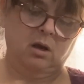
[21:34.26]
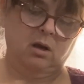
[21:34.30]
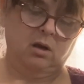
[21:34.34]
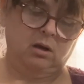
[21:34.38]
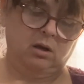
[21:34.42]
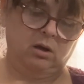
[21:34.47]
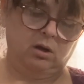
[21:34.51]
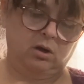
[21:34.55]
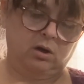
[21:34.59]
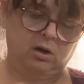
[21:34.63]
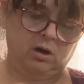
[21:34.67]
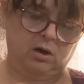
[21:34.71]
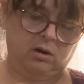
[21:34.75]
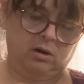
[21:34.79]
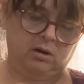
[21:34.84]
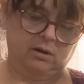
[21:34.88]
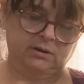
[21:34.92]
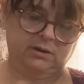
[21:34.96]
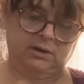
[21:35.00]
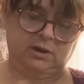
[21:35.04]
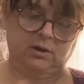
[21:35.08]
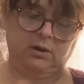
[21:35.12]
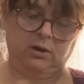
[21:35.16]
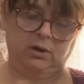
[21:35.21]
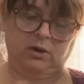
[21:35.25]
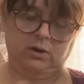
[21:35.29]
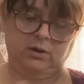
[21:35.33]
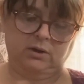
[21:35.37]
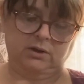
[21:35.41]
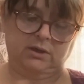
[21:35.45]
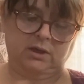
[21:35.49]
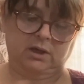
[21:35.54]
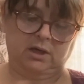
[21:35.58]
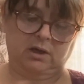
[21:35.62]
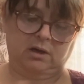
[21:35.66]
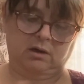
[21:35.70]
You can also
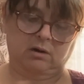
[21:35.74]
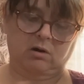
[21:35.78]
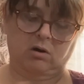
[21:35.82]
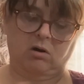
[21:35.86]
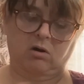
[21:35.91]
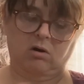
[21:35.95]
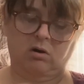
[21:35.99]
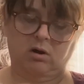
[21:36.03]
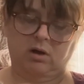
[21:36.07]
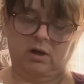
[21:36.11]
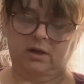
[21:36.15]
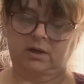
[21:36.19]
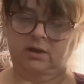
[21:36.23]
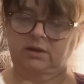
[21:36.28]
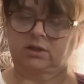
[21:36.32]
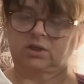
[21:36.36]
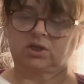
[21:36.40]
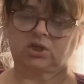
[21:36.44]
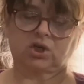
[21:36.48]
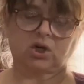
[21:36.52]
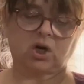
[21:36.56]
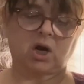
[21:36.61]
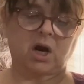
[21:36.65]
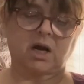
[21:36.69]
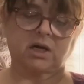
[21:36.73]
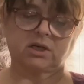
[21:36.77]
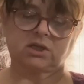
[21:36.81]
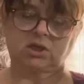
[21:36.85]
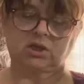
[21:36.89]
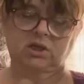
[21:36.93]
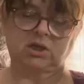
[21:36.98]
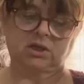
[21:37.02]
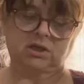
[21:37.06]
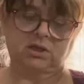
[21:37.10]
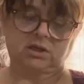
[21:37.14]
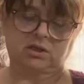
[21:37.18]
use it on
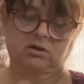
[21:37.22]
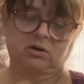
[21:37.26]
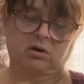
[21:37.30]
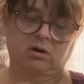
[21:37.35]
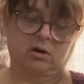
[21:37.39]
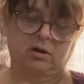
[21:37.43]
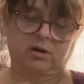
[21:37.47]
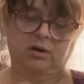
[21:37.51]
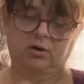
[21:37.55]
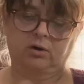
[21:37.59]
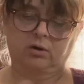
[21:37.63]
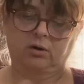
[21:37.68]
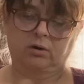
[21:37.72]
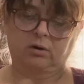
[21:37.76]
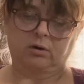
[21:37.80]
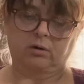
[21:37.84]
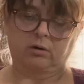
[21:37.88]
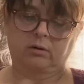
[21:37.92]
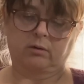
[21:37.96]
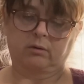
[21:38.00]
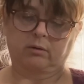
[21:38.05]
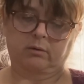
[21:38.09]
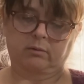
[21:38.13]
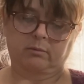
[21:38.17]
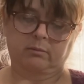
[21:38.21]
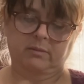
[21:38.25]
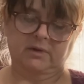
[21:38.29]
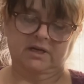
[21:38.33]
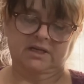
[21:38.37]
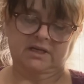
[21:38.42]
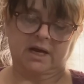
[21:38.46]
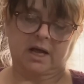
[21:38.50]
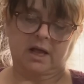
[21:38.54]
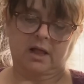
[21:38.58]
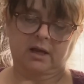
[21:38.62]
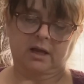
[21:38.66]
scratches on your
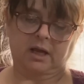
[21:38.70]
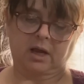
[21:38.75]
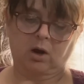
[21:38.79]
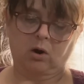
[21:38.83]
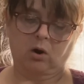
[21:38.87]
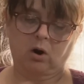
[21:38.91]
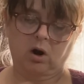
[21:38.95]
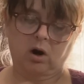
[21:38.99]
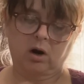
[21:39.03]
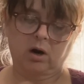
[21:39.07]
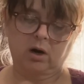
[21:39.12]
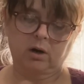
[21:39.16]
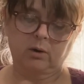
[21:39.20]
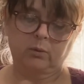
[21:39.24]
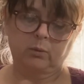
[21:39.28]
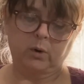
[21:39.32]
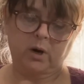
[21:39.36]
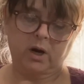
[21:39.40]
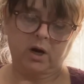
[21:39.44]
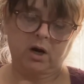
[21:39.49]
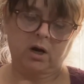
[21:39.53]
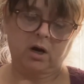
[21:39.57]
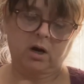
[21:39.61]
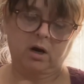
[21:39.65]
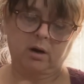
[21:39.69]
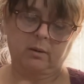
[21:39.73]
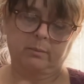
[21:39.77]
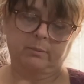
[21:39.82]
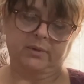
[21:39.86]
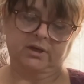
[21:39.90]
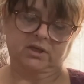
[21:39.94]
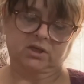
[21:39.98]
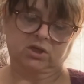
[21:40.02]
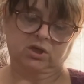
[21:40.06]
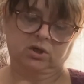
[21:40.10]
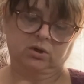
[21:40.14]
metallic hardware,
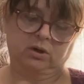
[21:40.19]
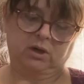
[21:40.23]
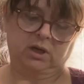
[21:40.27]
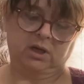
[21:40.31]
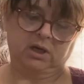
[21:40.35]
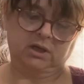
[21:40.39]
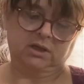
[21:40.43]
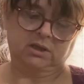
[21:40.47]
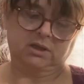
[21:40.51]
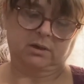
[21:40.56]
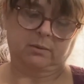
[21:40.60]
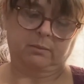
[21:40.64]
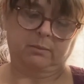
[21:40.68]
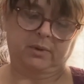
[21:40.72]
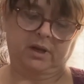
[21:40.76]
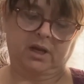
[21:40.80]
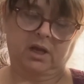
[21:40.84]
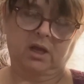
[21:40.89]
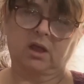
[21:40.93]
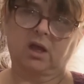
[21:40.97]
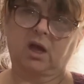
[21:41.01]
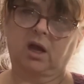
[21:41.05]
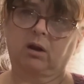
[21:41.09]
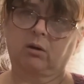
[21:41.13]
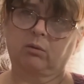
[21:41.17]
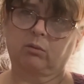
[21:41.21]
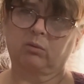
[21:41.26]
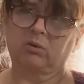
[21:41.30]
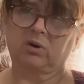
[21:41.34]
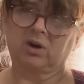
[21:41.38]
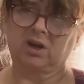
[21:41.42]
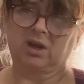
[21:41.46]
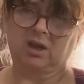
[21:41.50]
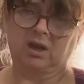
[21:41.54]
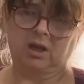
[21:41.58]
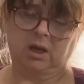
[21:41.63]
but you need to be like
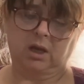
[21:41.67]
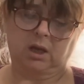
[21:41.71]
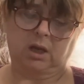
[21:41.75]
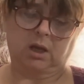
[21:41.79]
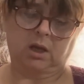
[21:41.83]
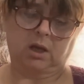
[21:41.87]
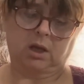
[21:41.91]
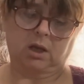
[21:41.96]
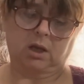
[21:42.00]
really